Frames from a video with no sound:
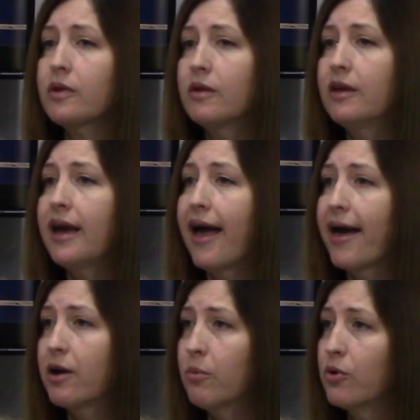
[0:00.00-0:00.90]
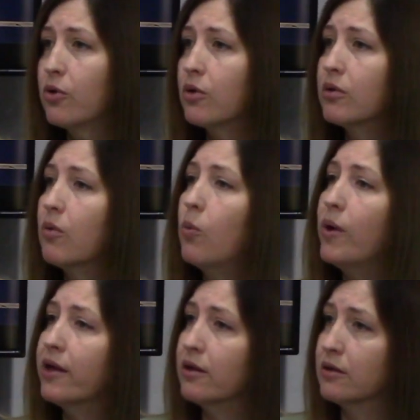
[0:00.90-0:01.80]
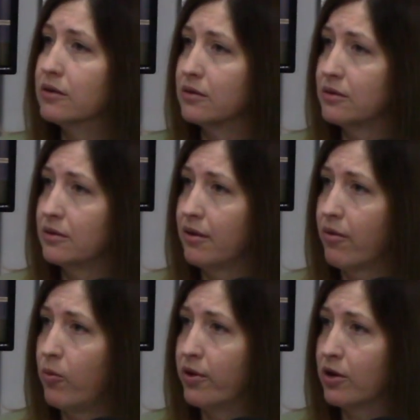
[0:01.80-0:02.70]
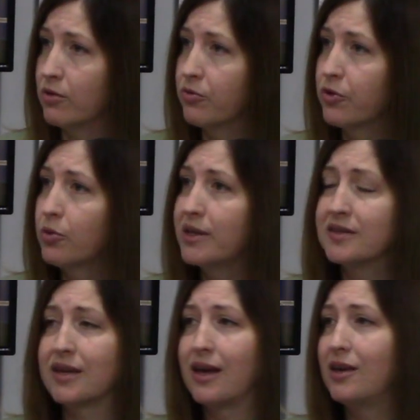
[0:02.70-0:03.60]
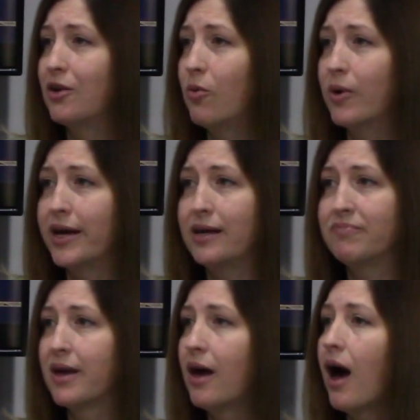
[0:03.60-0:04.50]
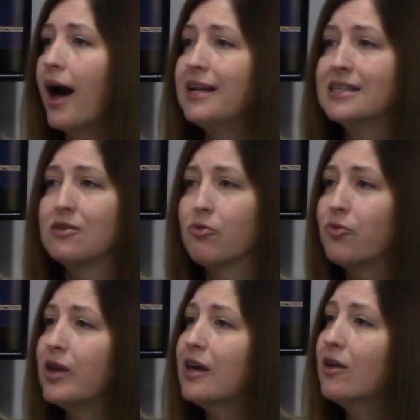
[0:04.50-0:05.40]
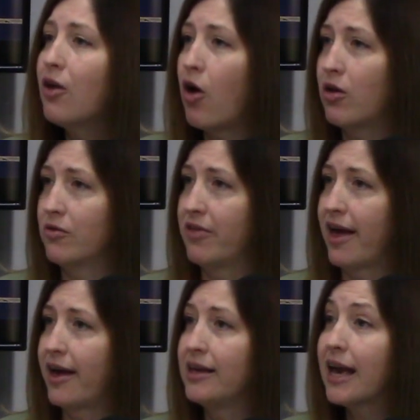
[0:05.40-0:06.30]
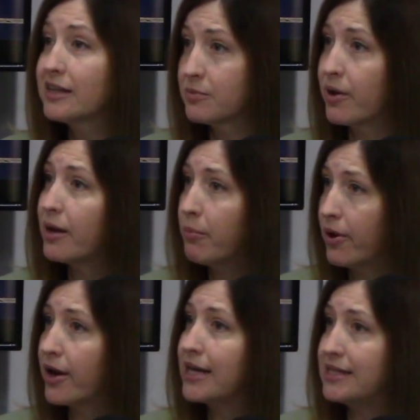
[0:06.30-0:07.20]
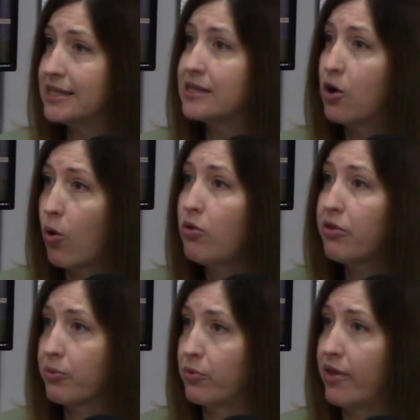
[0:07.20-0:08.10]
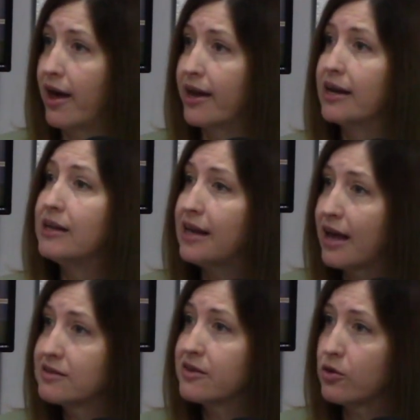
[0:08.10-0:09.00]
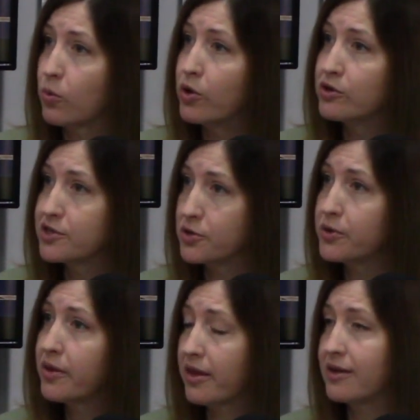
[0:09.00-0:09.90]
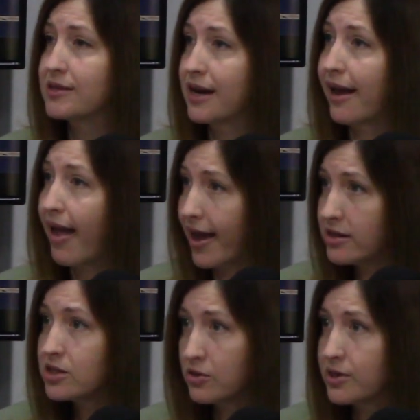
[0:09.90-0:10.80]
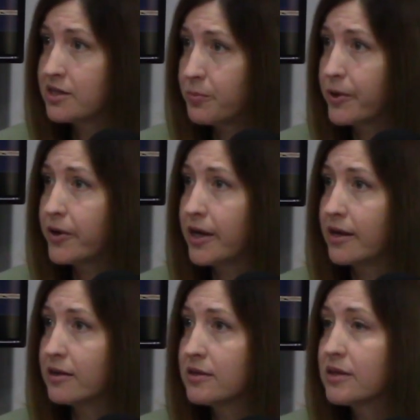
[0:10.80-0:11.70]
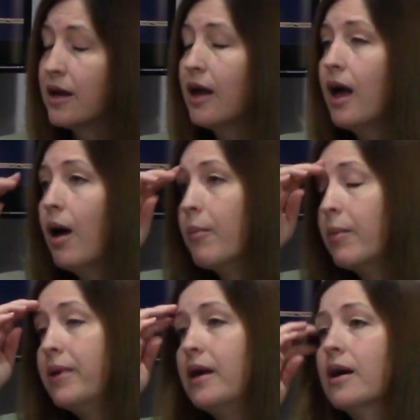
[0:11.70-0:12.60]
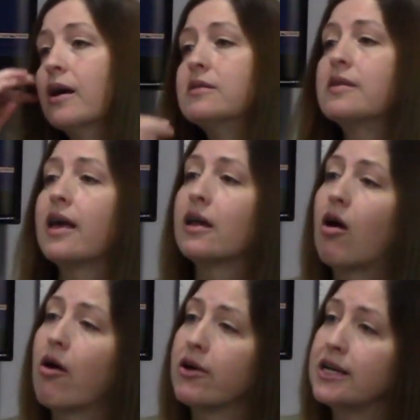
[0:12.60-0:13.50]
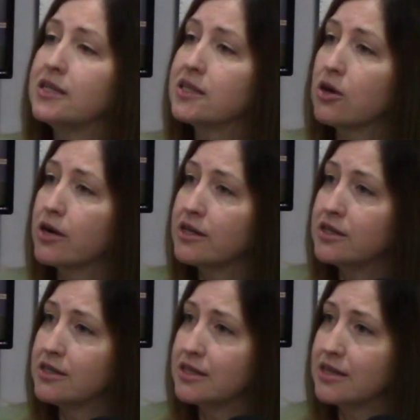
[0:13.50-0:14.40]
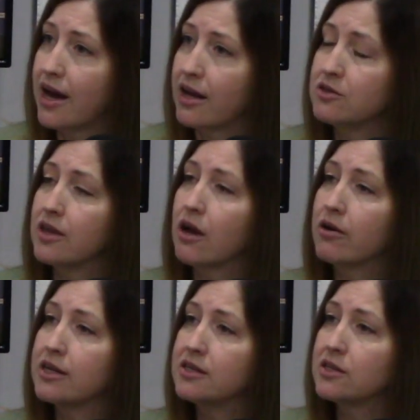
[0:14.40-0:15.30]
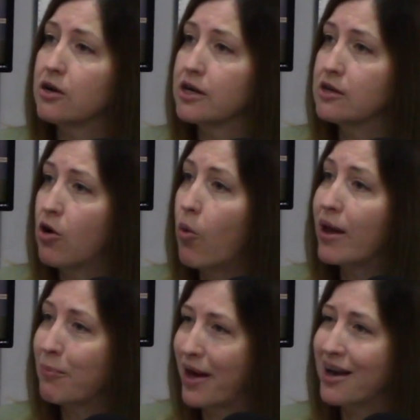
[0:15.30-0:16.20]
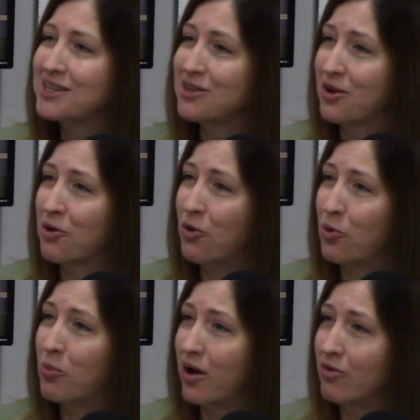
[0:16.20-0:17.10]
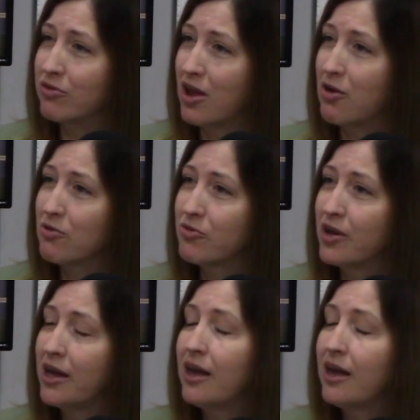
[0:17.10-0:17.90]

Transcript: the animal will will confirm and say, you know what? I didn't feel all of that. Yes, my body did go through that. And yes, there were certain things that I had to experience. But because they had already started to detach, they already started going back to their home of love,